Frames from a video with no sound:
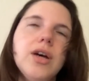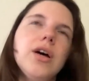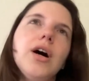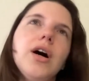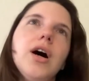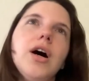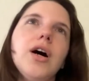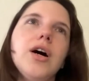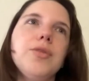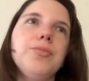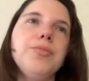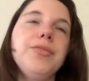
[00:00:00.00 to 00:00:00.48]

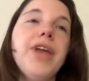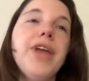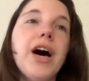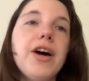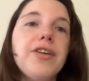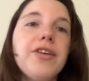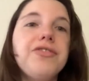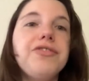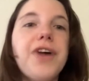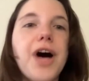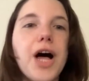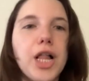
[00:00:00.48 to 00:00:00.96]
um,
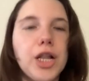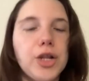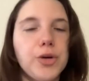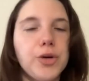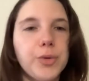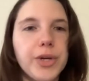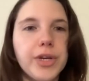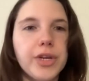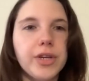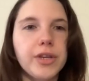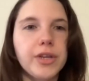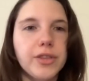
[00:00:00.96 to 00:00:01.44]
not
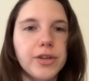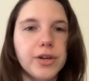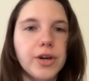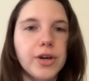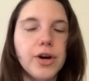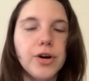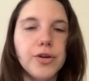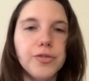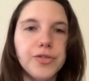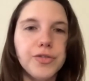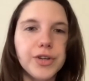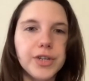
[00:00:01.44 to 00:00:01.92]
following the
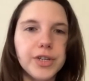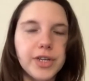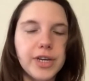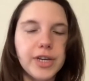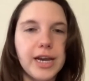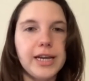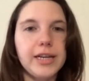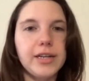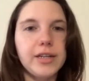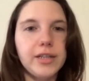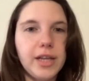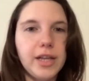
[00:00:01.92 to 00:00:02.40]
COVID
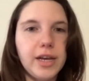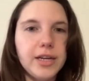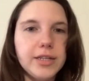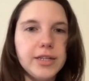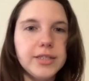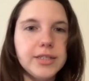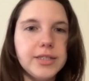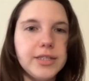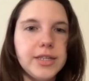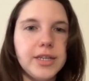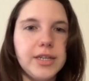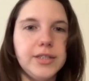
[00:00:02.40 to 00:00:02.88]

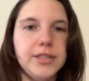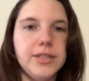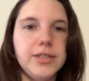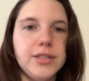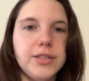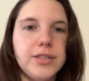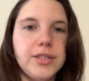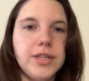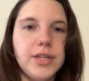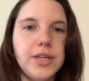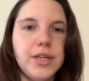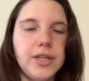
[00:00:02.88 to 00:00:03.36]
guidelines
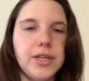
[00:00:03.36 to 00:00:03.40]
and